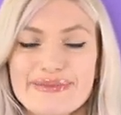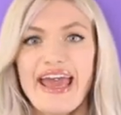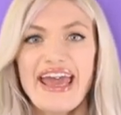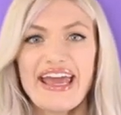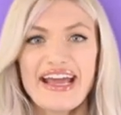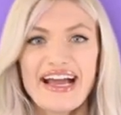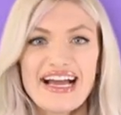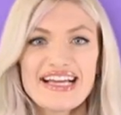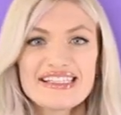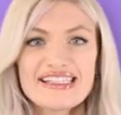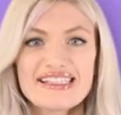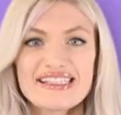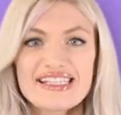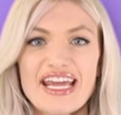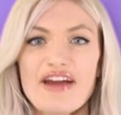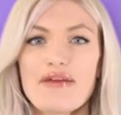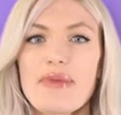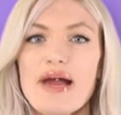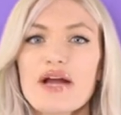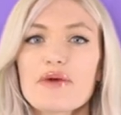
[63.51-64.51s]
Hey guys,
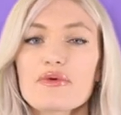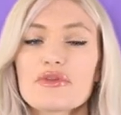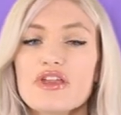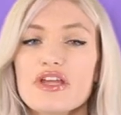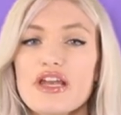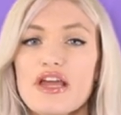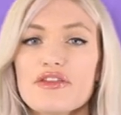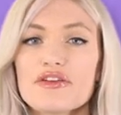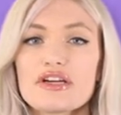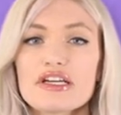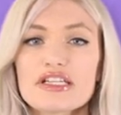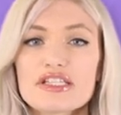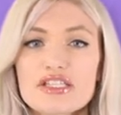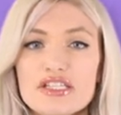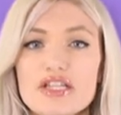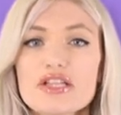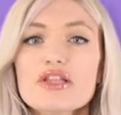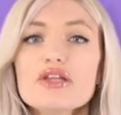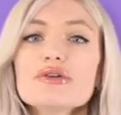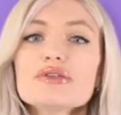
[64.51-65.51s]
Kara back with another
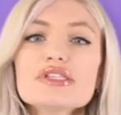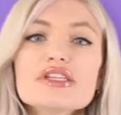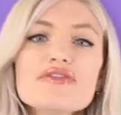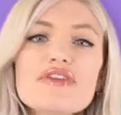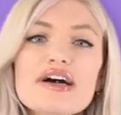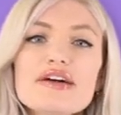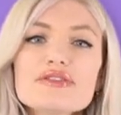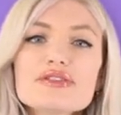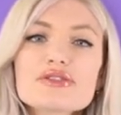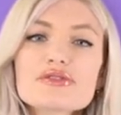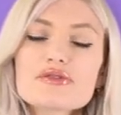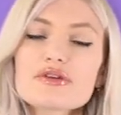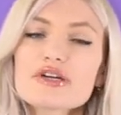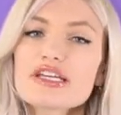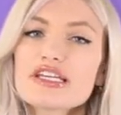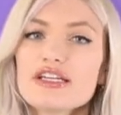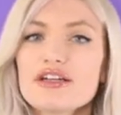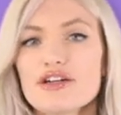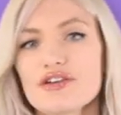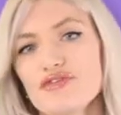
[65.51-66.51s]
exclusive house tour
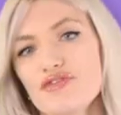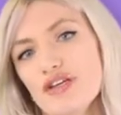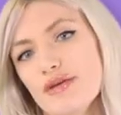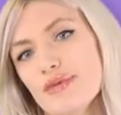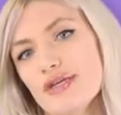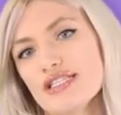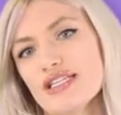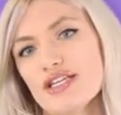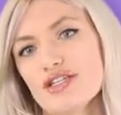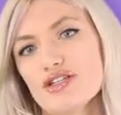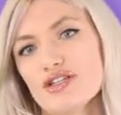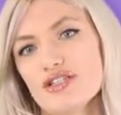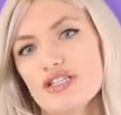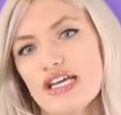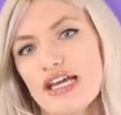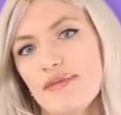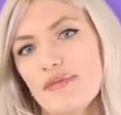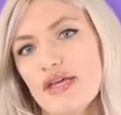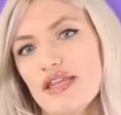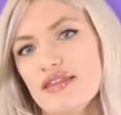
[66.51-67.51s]
here on Famous
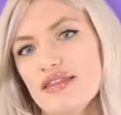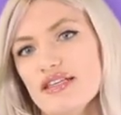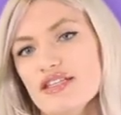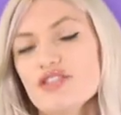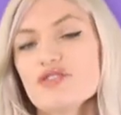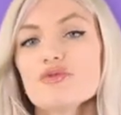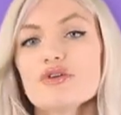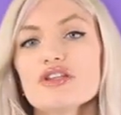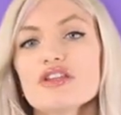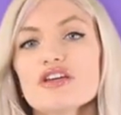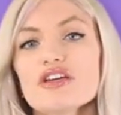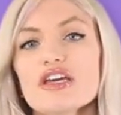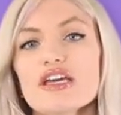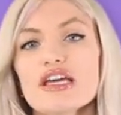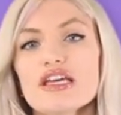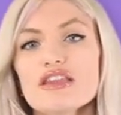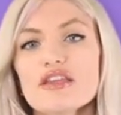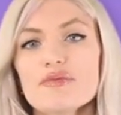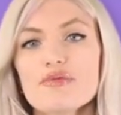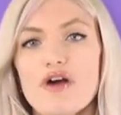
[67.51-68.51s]
Entertainment, this one
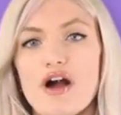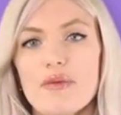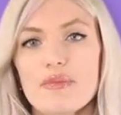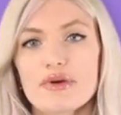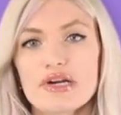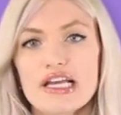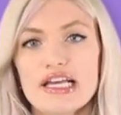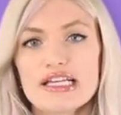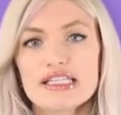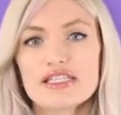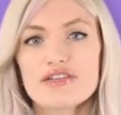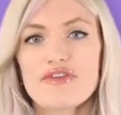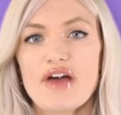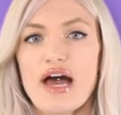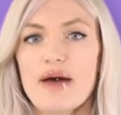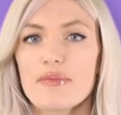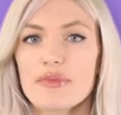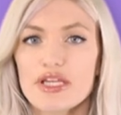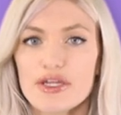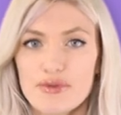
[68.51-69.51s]
looking at the properties of
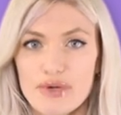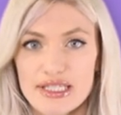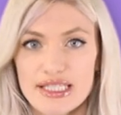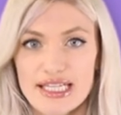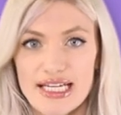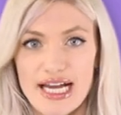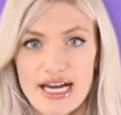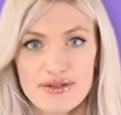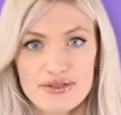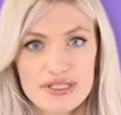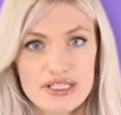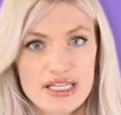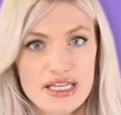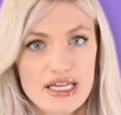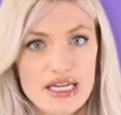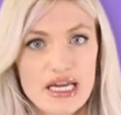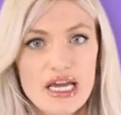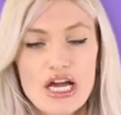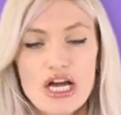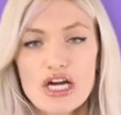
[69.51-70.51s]
Emily
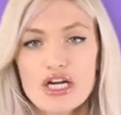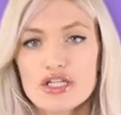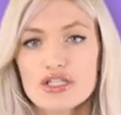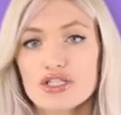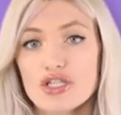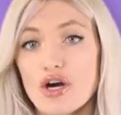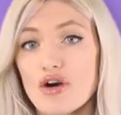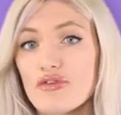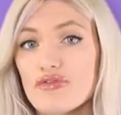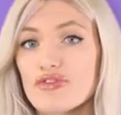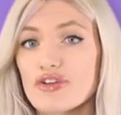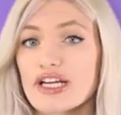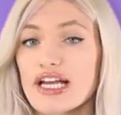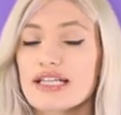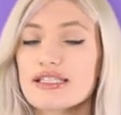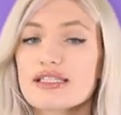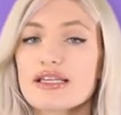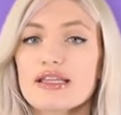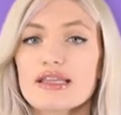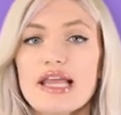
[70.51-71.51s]
Ratajkowski. Don't
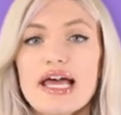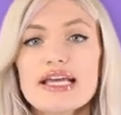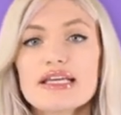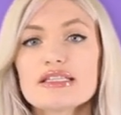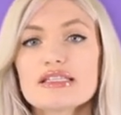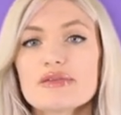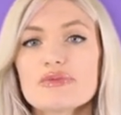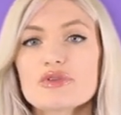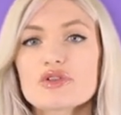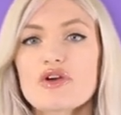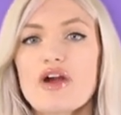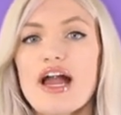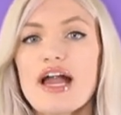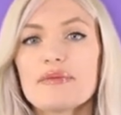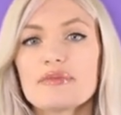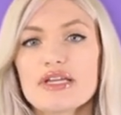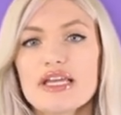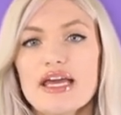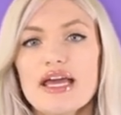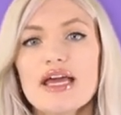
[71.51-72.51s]
forget to like,
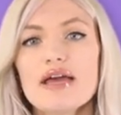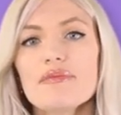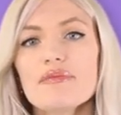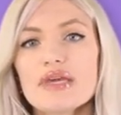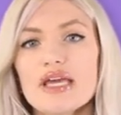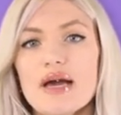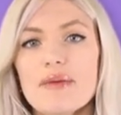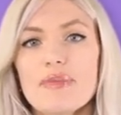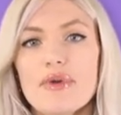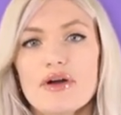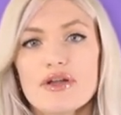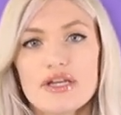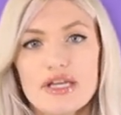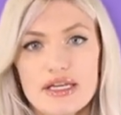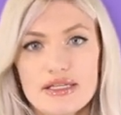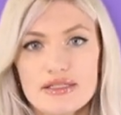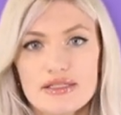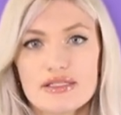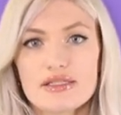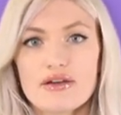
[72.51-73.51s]
subscribe, and hit me up on
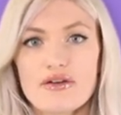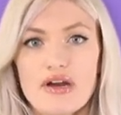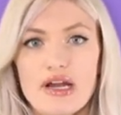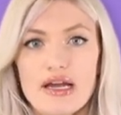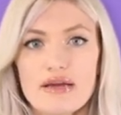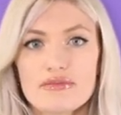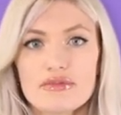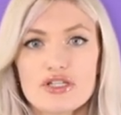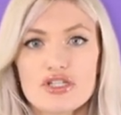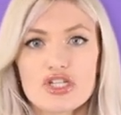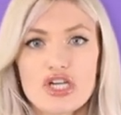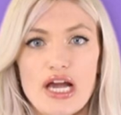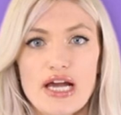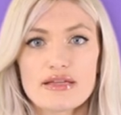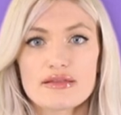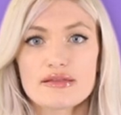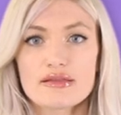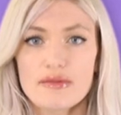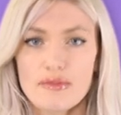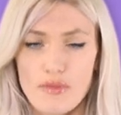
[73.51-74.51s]
Instagram to
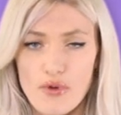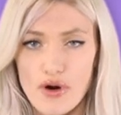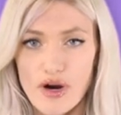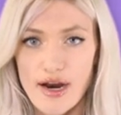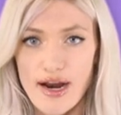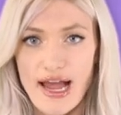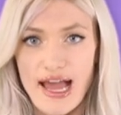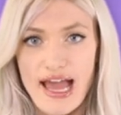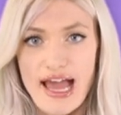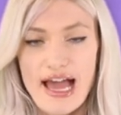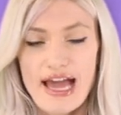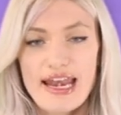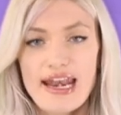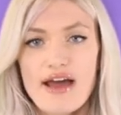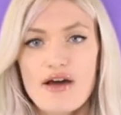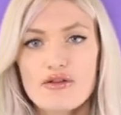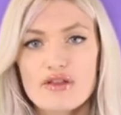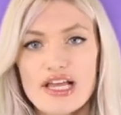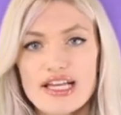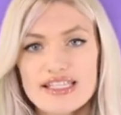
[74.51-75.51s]
chat some more. And
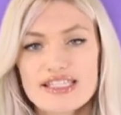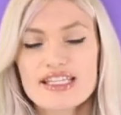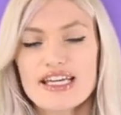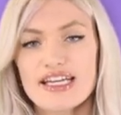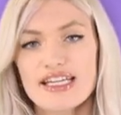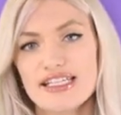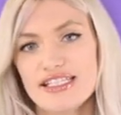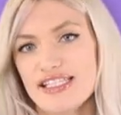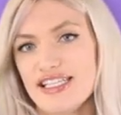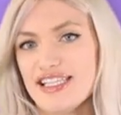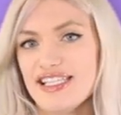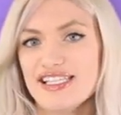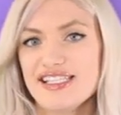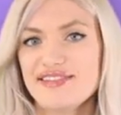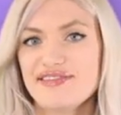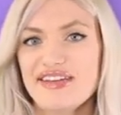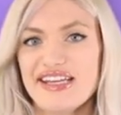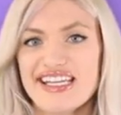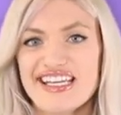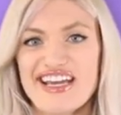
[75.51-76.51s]
now let's get into this
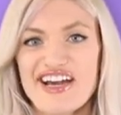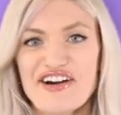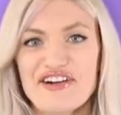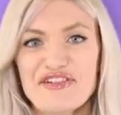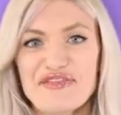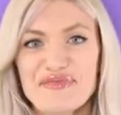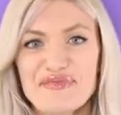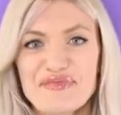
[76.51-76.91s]
video.